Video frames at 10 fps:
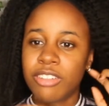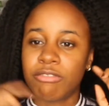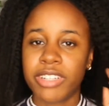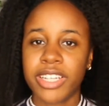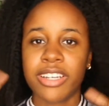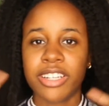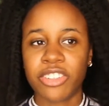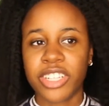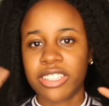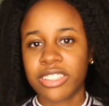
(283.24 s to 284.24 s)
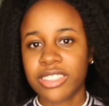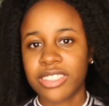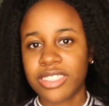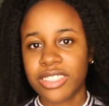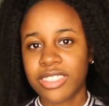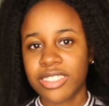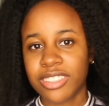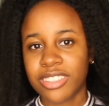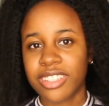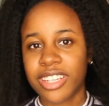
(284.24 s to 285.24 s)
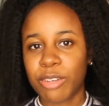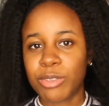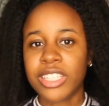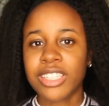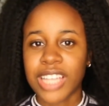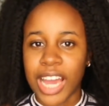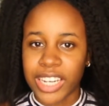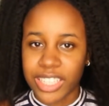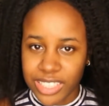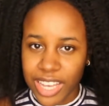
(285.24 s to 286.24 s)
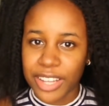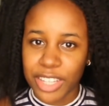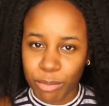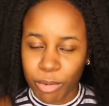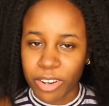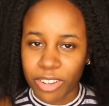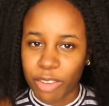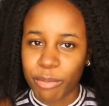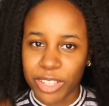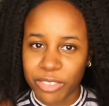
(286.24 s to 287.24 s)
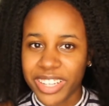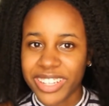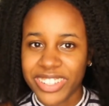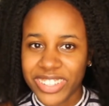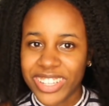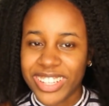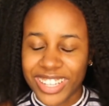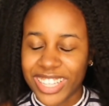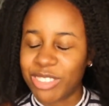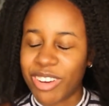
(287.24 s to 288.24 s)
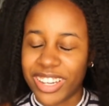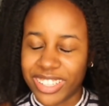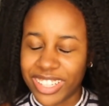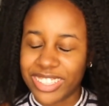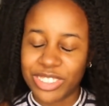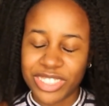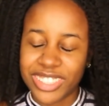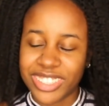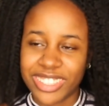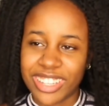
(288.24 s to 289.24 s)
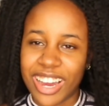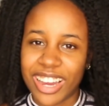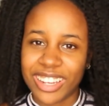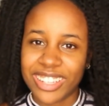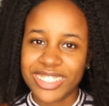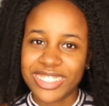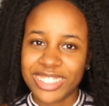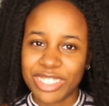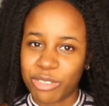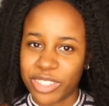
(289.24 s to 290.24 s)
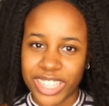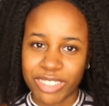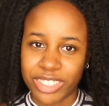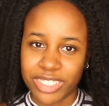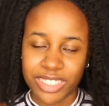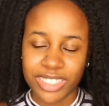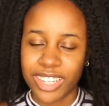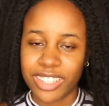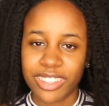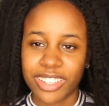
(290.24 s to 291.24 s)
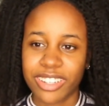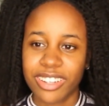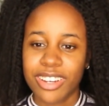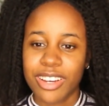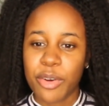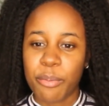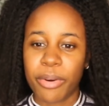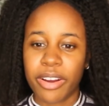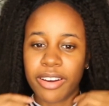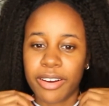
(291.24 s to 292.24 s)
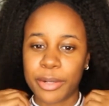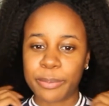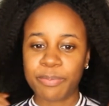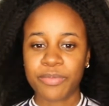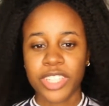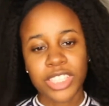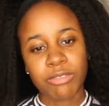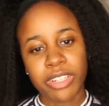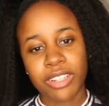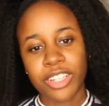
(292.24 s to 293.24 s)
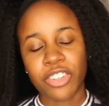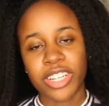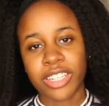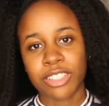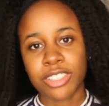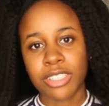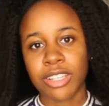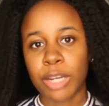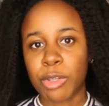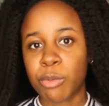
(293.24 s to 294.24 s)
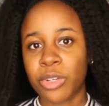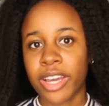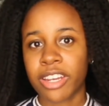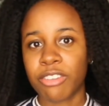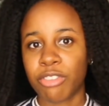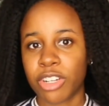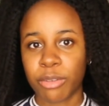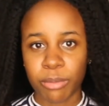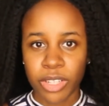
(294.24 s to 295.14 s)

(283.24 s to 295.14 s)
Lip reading: ringing in your ears. It was an anxiety attack that brought it on, by the way. That's why, as you can see, I want to get rid of this anxiety thing. But it's a ringing in your ears, and a lot of people get it from